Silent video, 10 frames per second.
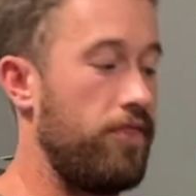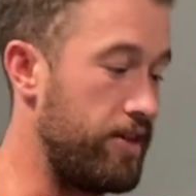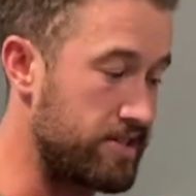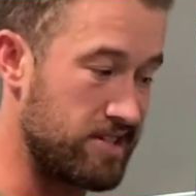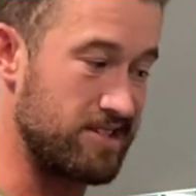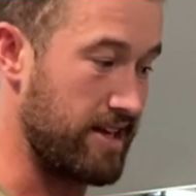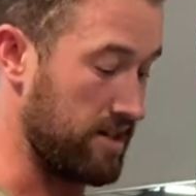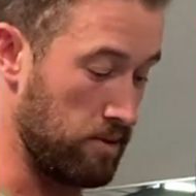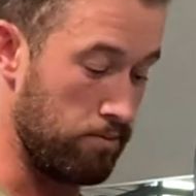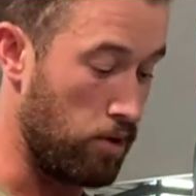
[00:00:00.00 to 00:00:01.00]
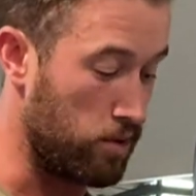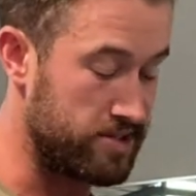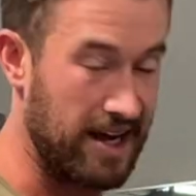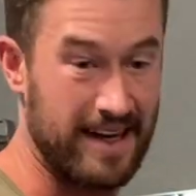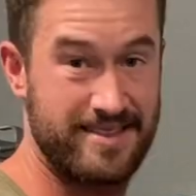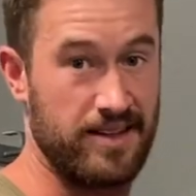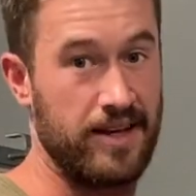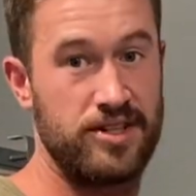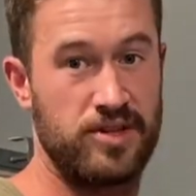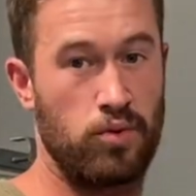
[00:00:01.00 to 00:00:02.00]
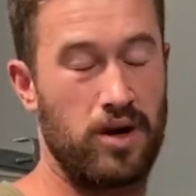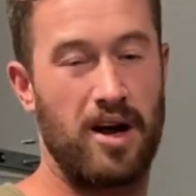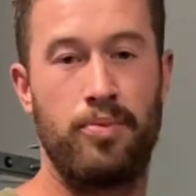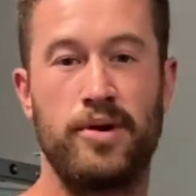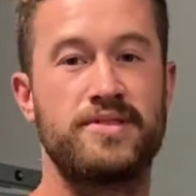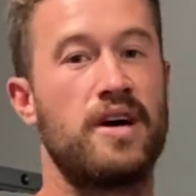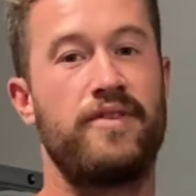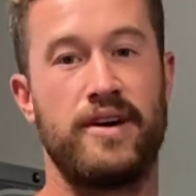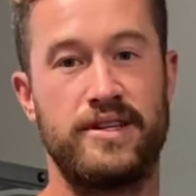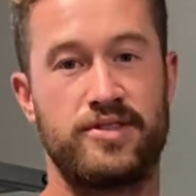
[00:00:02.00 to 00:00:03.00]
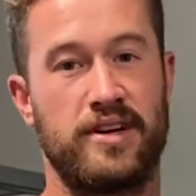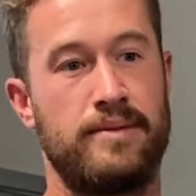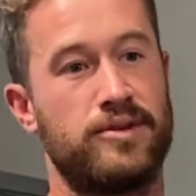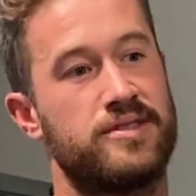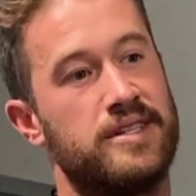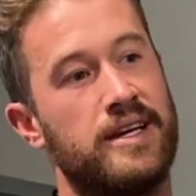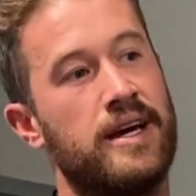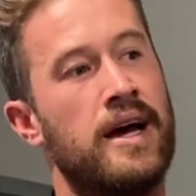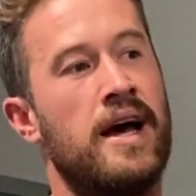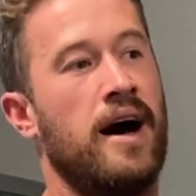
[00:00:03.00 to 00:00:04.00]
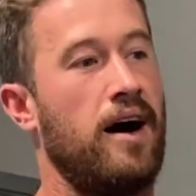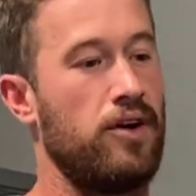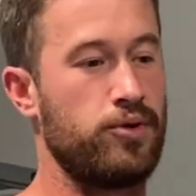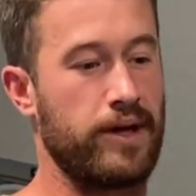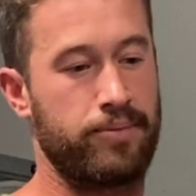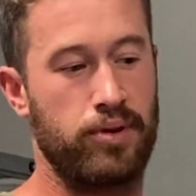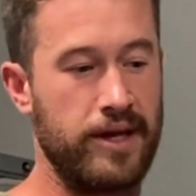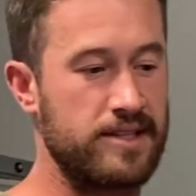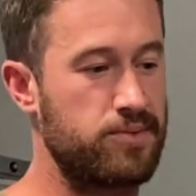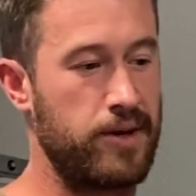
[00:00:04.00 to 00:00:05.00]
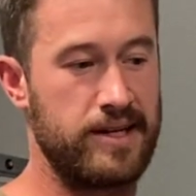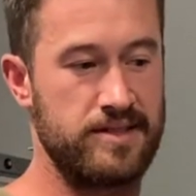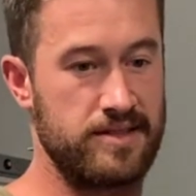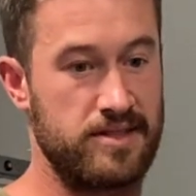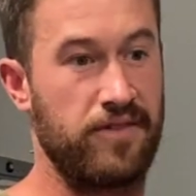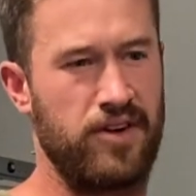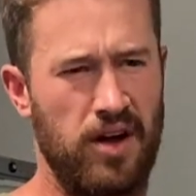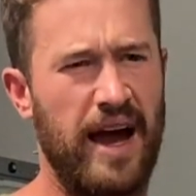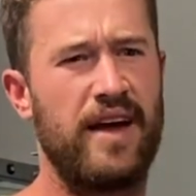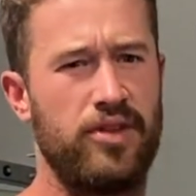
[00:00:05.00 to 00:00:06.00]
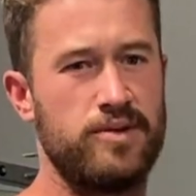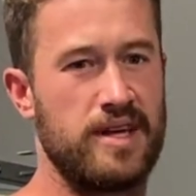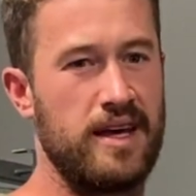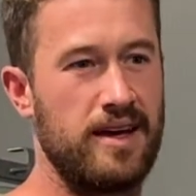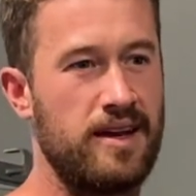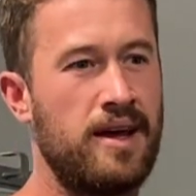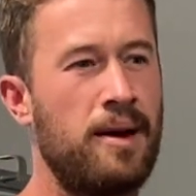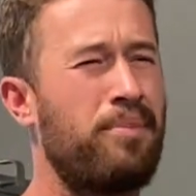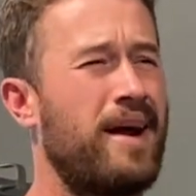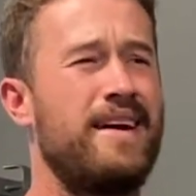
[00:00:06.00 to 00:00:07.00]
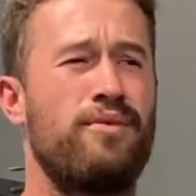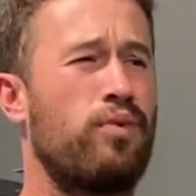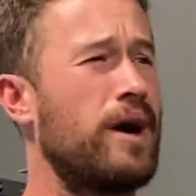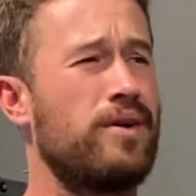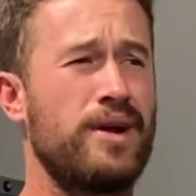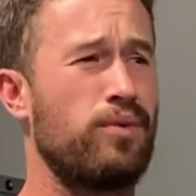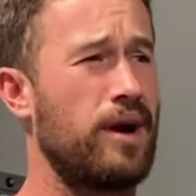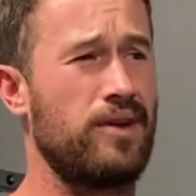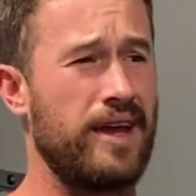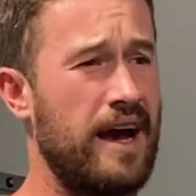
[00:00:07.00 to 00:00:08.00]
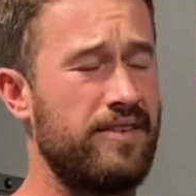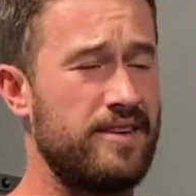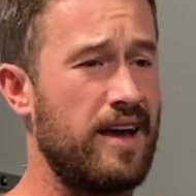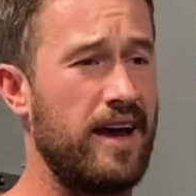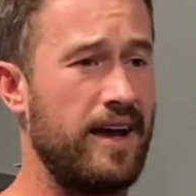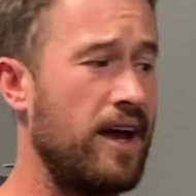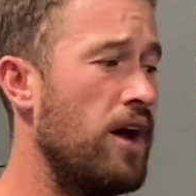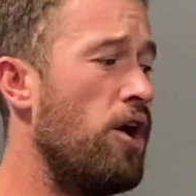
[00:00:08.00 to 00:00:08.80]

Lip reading: This is like the most isolation work. I'll post up on Instagram, you'll see I'll do like plate spins and stuff, and I'll add those in, but I rarely have a day